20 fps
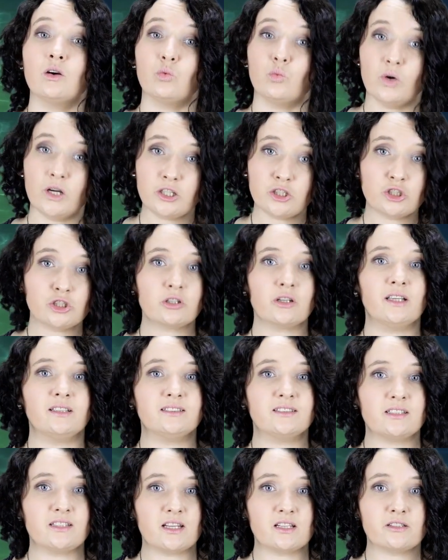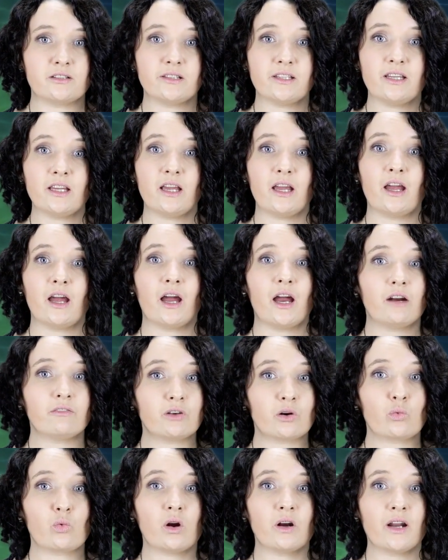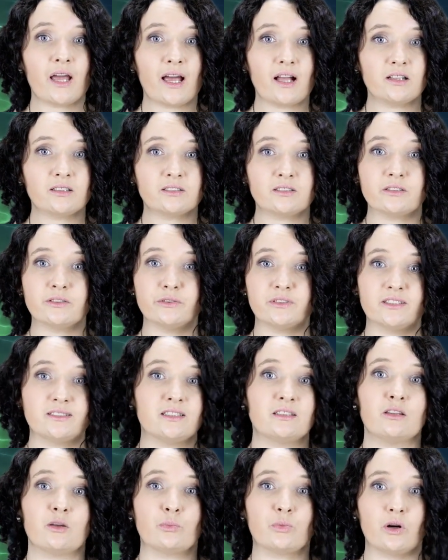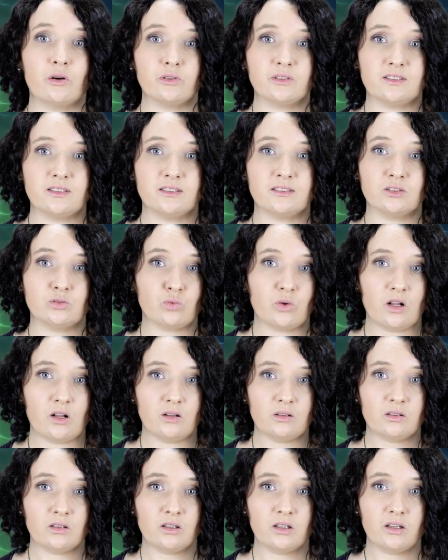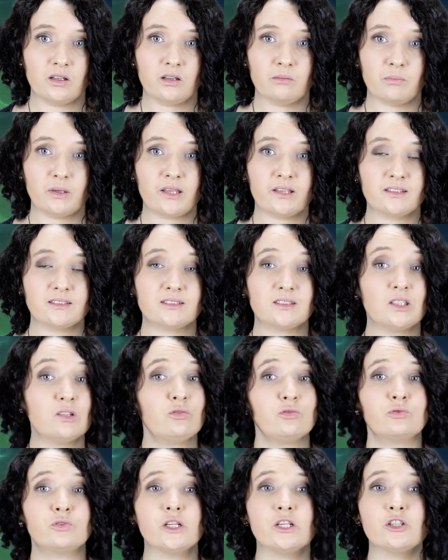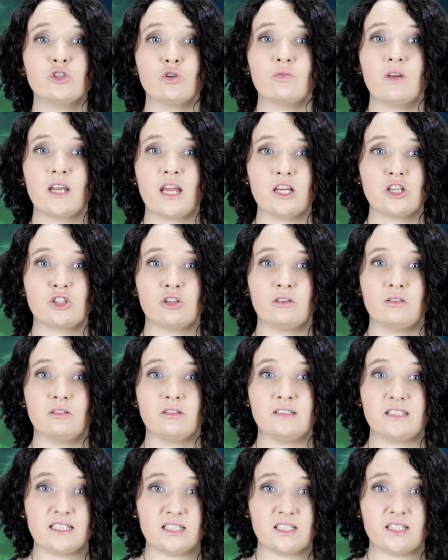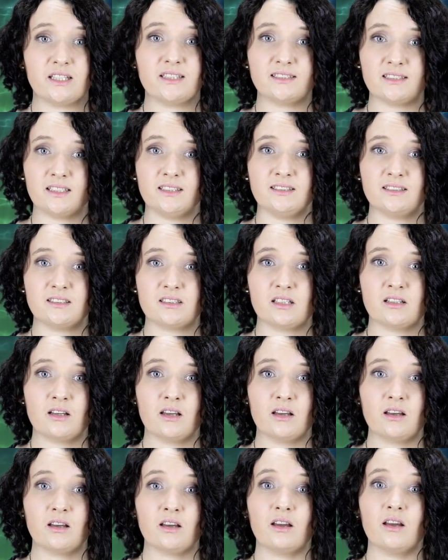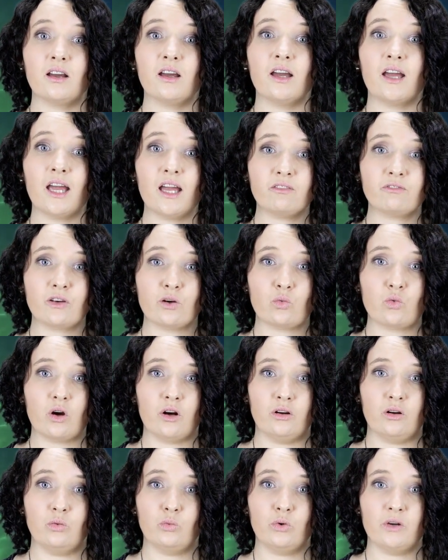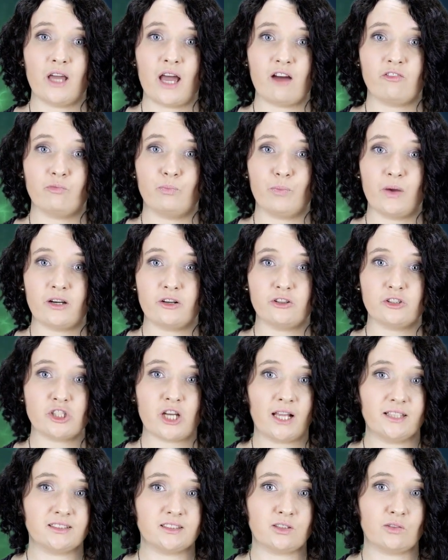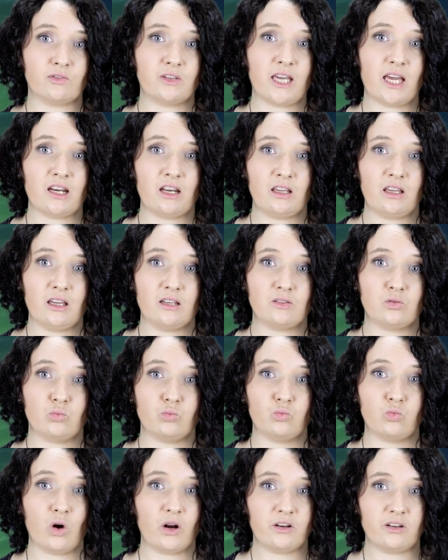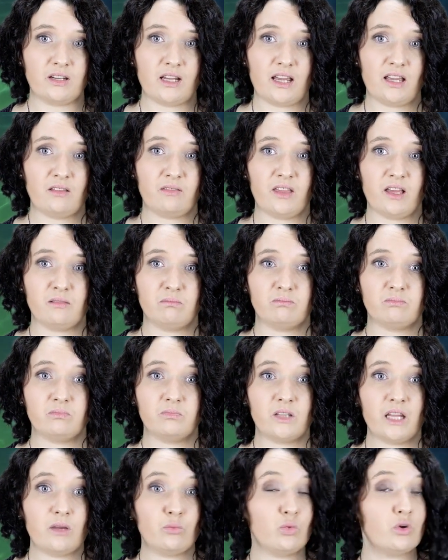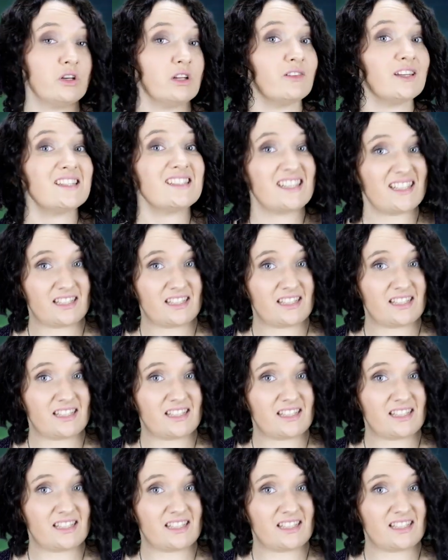which, incidentally, everyone else loses in the process as well. Because if rejuvenation did exist, everyone would have better chances of getting it one day than they would if it